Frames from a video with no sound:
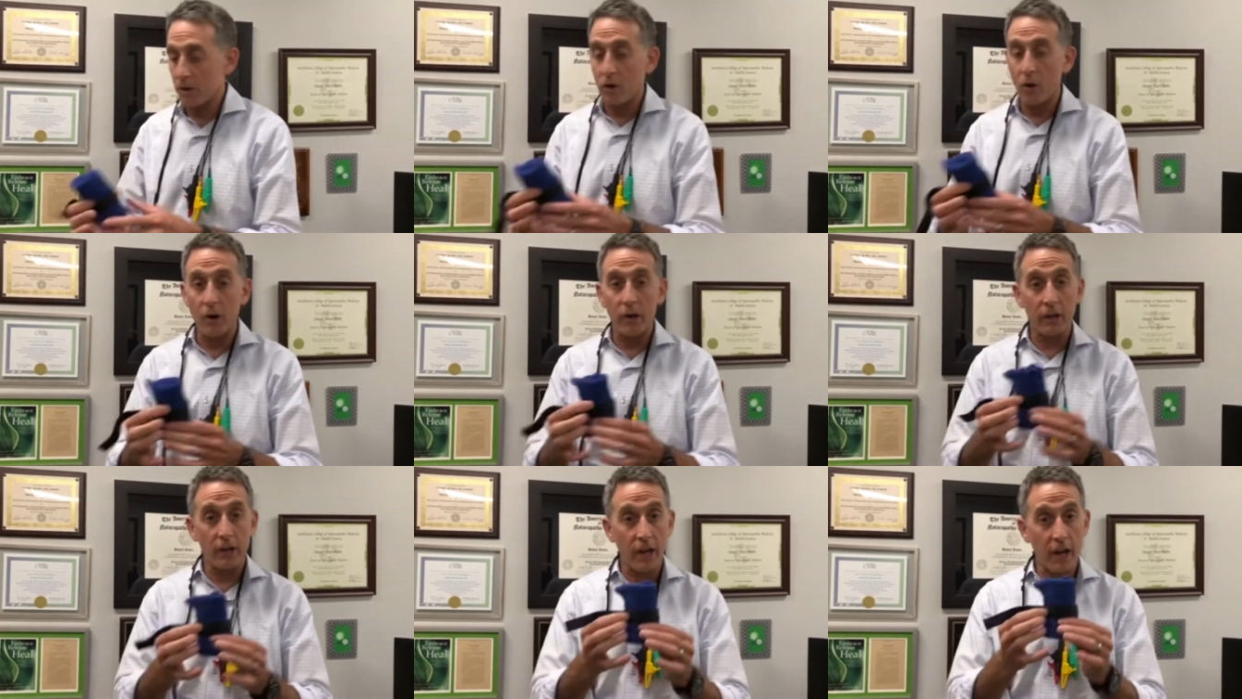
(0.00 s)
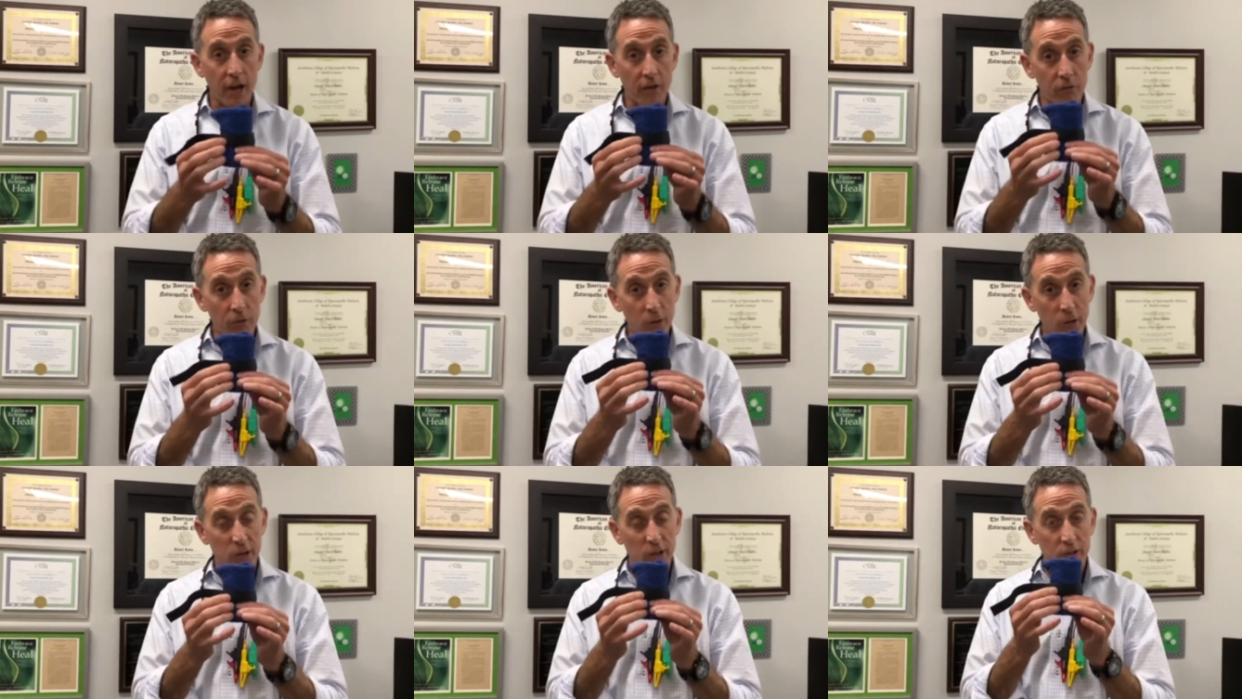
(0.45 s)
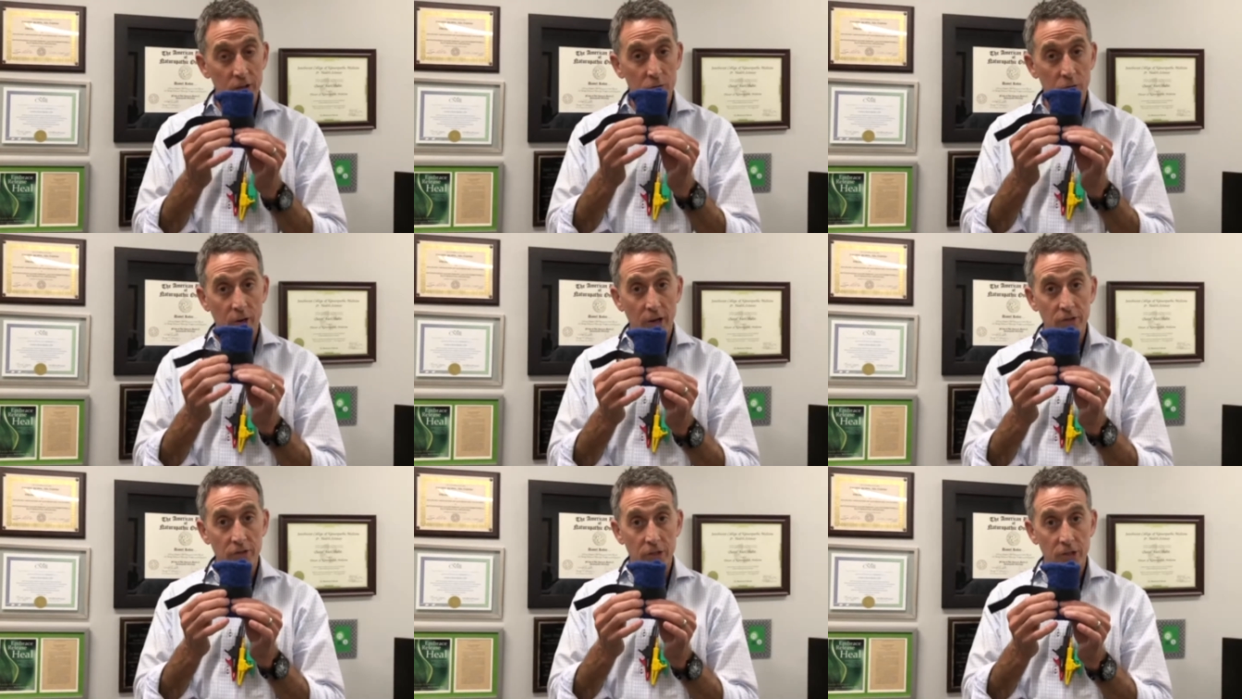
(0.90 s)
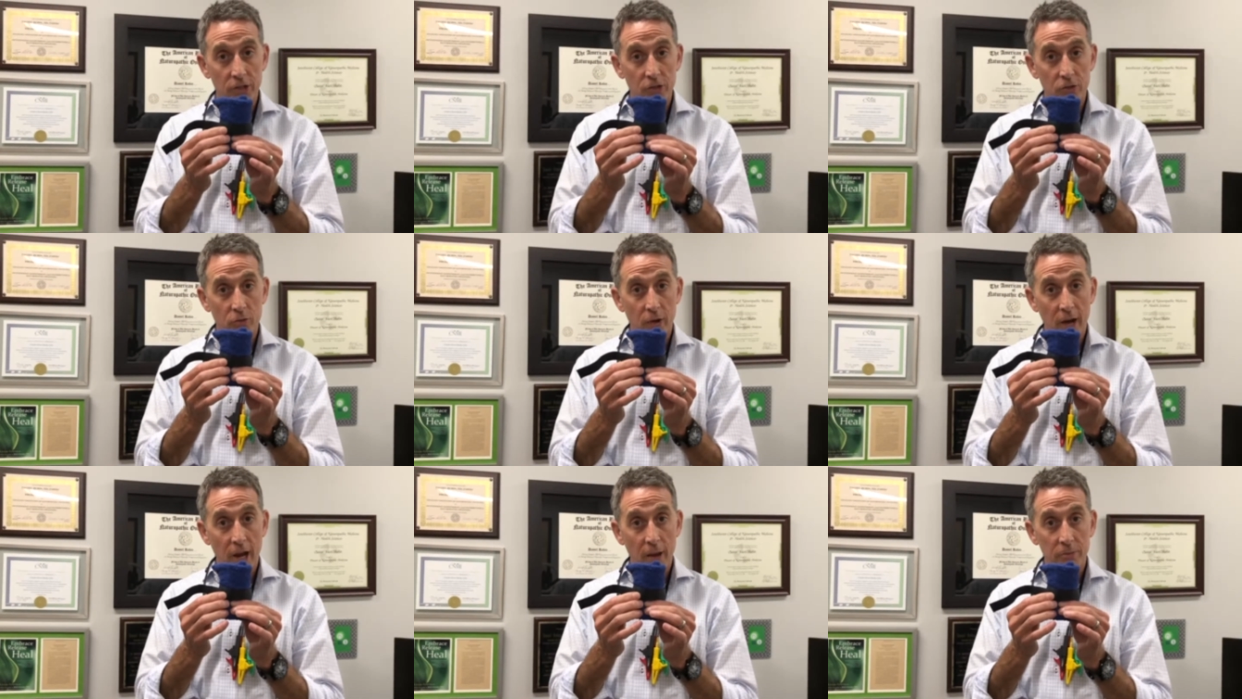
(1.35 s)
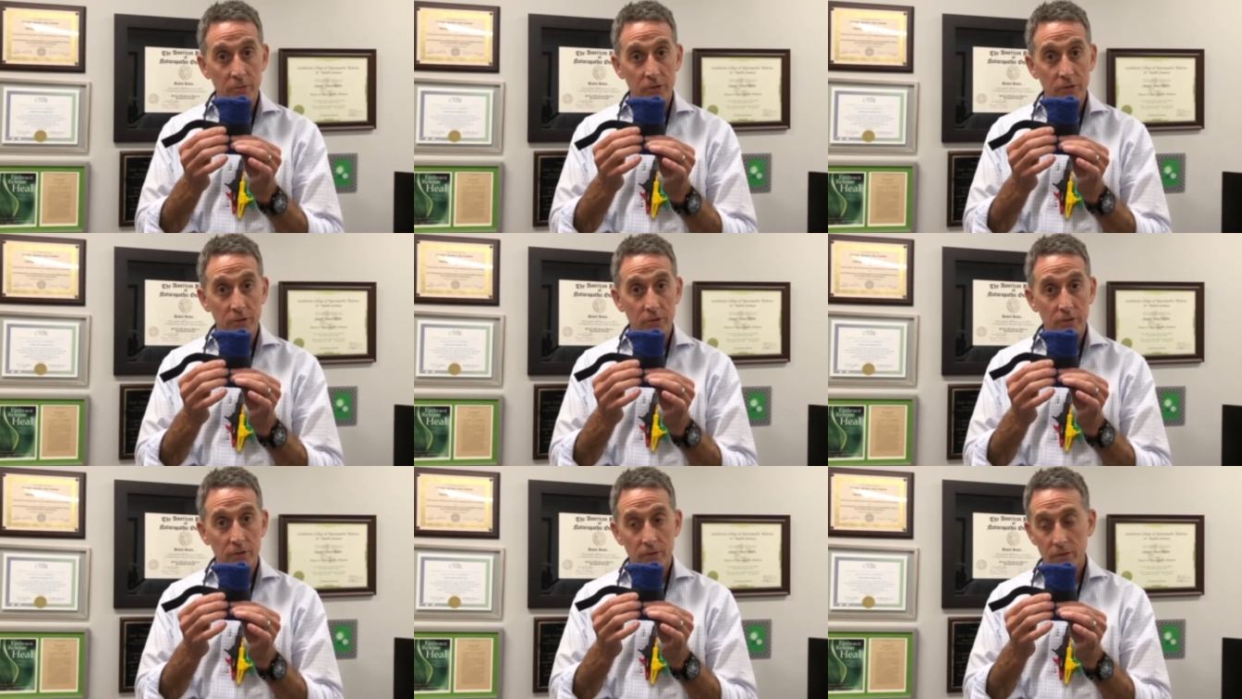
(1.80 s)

going to have one of these resonance wraps,